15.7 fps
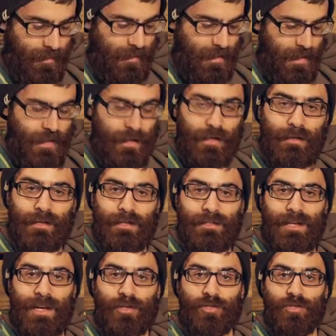So
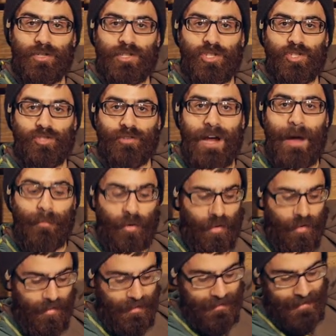nice extra strap
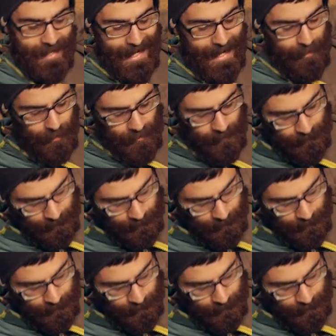on the top.